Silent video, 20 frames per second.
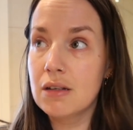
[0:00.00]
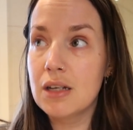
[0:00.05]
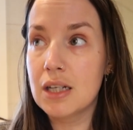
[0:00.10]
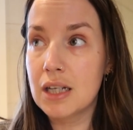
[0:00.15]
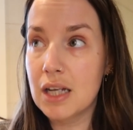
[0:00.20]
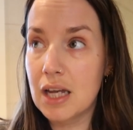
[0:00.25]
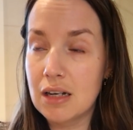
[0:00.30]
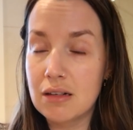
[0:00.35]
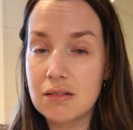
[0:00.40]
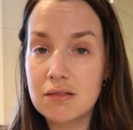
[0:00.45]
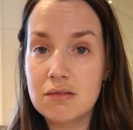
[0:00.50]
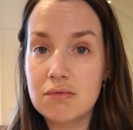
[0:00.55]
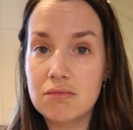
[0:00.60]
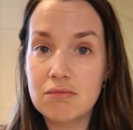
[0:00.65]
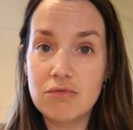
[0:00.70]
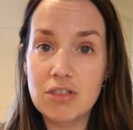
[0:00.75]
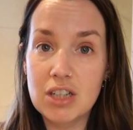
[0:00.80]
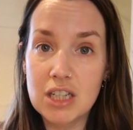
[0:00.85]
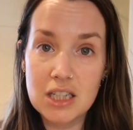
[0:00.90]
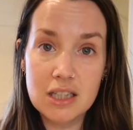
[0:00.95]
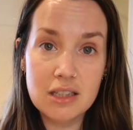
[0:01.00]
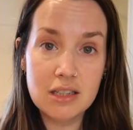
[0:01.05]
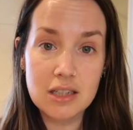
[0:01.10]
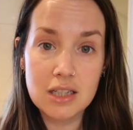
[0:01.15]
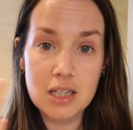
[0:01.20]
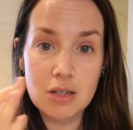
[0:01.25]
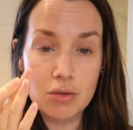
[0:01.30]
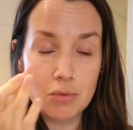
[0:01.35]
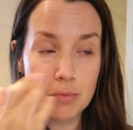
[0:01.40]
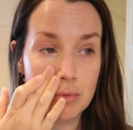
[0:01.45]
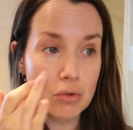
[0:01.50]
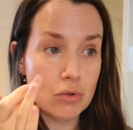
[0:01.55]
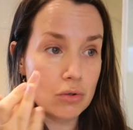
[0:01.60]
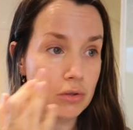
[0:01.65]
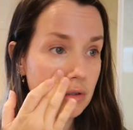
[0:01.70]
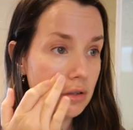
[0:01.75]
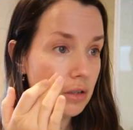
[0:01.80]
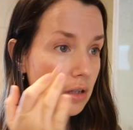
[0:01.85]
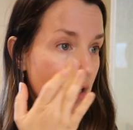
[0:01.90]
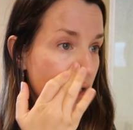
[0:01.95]
again really since he was
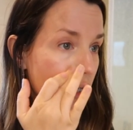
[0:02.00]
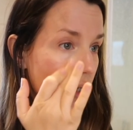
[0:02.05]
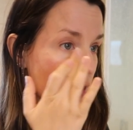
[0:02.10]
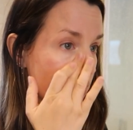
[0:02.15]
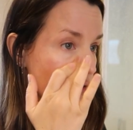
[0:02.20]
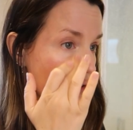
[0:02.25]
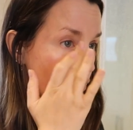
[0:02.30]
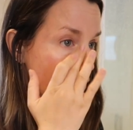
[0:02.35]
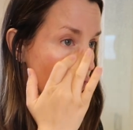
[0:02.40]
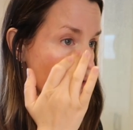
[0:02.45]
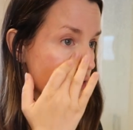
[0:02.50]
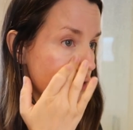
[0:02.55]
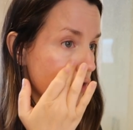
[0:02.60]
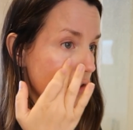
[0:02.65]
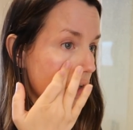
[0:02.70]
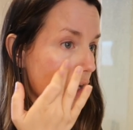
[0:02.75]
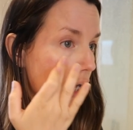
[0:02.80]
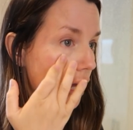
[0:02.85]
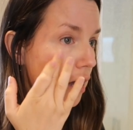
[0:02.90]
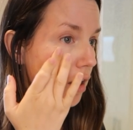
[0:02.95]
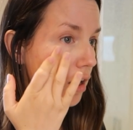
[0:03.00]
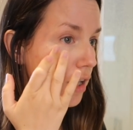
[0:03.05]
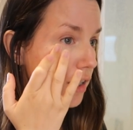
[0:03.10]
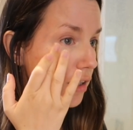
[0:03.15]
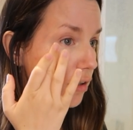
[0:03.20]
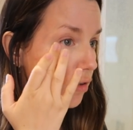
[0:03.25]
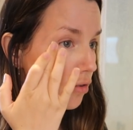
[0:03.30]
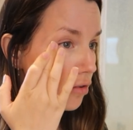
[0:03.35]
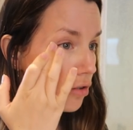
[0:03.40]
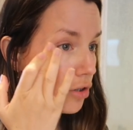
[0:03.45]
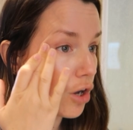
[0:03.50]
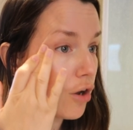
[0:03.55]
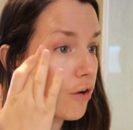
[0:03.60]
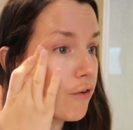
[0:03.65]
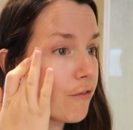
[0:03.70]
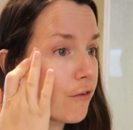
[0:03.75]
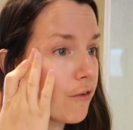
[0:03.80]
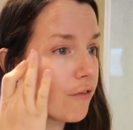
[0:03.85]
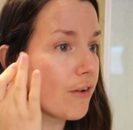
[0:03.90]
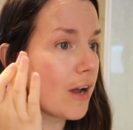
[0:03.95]
born. So I've got to do that. I
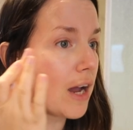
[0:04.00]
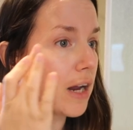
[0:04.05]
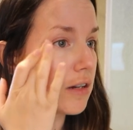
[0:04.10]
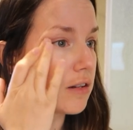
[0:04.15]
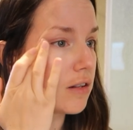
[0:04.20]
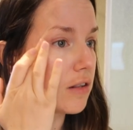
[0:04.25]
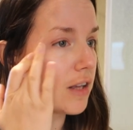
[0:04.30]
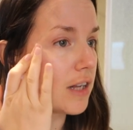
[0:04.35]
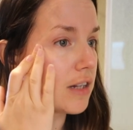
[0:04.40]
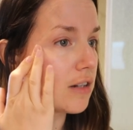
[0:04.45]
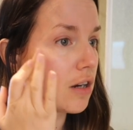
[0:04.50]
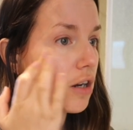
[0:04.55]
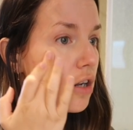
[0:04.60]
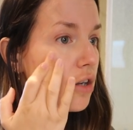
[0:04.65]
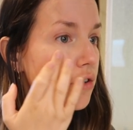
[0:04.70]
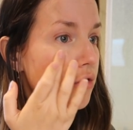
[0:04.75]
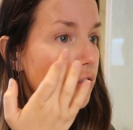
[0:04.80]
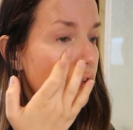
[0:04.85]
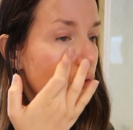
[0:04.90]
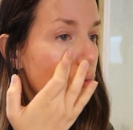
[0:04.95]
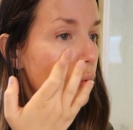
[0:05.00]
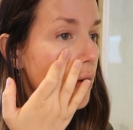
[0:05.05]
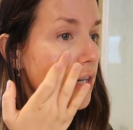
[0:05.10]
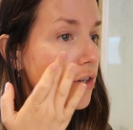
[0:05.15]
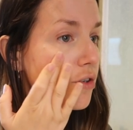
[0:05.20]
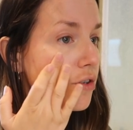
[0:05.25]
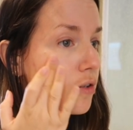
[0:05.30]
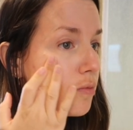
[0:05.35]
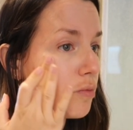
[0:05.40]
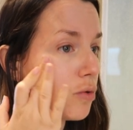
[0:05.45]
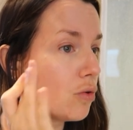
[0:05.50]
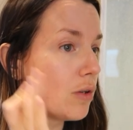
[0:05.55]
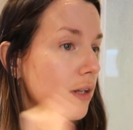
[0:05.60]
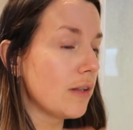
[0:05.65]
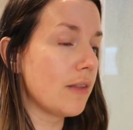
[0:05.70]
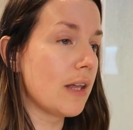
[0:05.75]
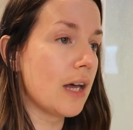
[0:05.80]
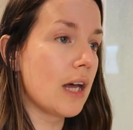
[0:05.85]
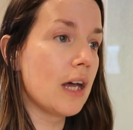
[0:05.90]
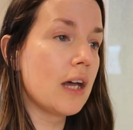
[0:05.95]
know for a fact that there's clothes that are way too small
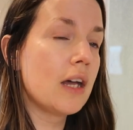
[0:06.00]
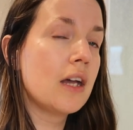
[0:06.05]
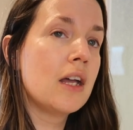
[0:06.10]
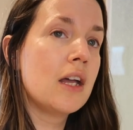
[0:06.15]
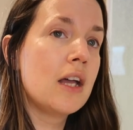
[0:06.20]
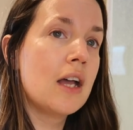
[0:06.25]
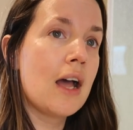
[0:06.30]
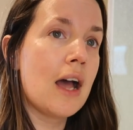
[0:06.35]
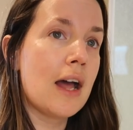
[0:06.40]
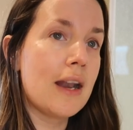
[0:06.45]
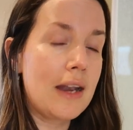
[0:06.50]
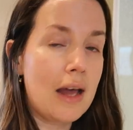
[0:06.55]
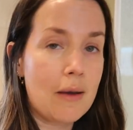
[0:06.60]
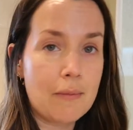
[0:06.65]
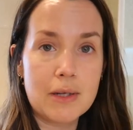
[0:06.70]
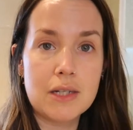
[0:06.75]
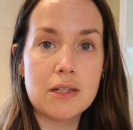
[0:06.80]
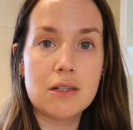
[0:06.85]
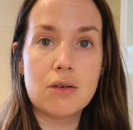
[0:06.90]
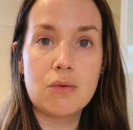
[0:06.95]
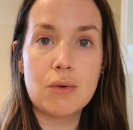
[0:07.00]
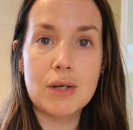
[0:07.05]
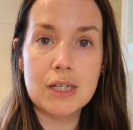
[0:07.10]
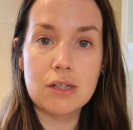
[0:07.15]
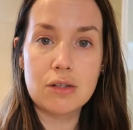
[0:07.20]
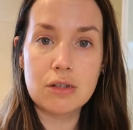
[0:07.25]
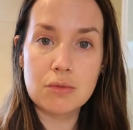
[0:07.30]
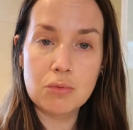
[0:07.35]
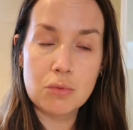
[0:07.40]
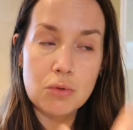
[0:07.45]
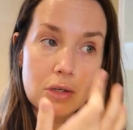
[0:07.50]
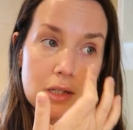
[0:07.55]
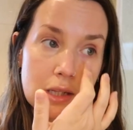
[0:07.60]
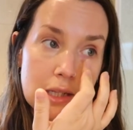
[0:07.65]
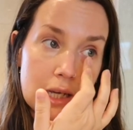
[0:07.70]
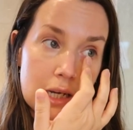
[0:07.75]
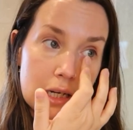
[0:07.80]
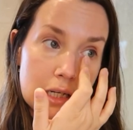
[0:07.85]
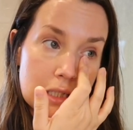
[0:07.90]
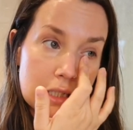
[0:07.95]
in there and nappies that are way too small
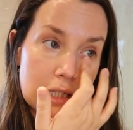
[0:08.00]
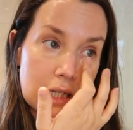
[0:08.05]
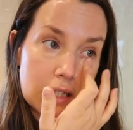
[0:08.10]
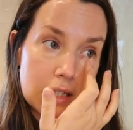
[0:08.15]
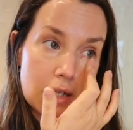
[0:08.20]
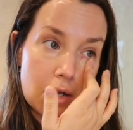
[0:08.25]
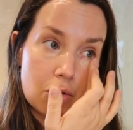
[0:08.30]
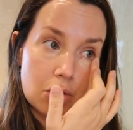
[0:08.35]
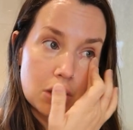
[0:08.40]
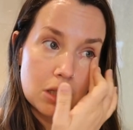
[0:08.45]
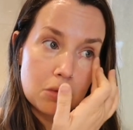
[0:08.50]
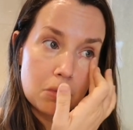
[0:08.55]
in there because that's how long